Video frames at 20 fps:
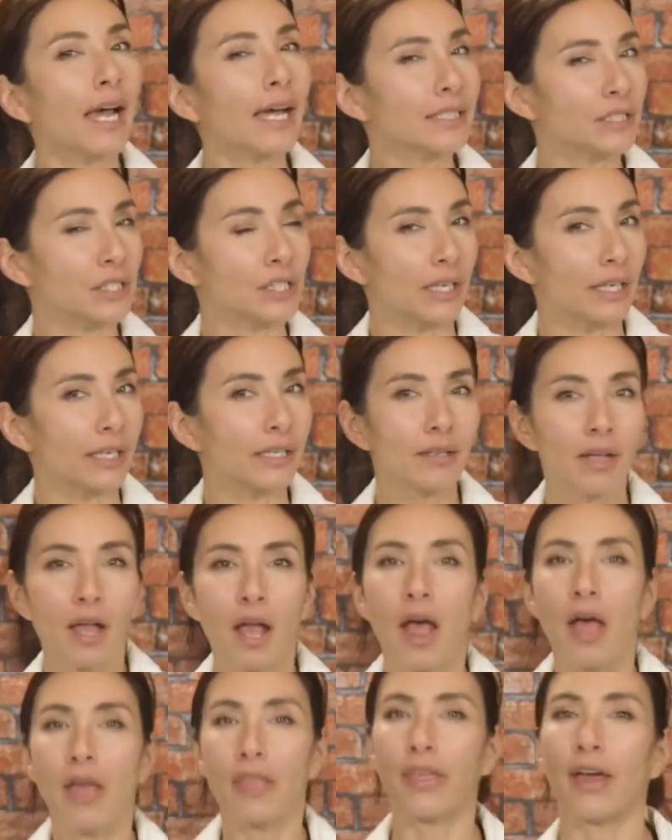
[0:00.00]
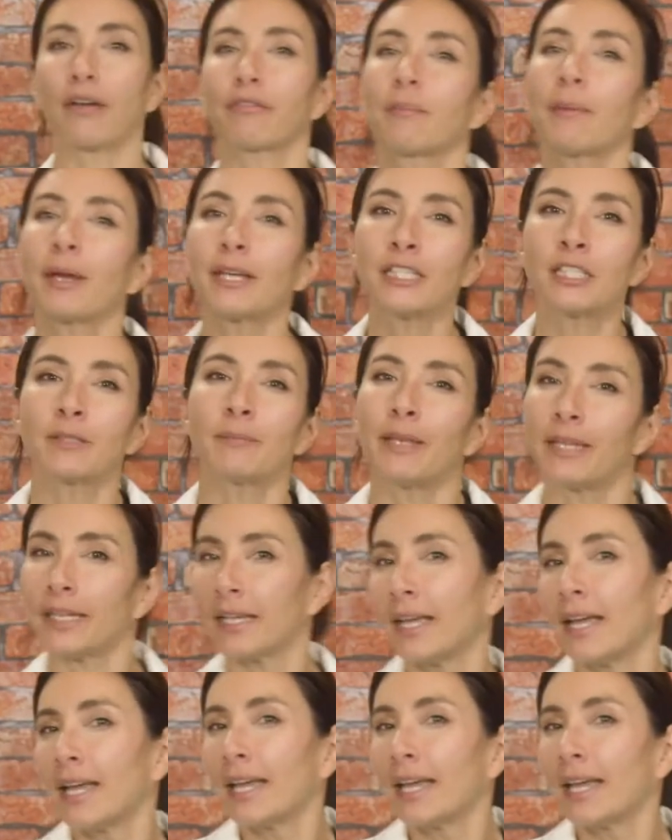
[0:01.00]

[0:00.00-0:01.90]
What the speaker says: Actually, that reminds me.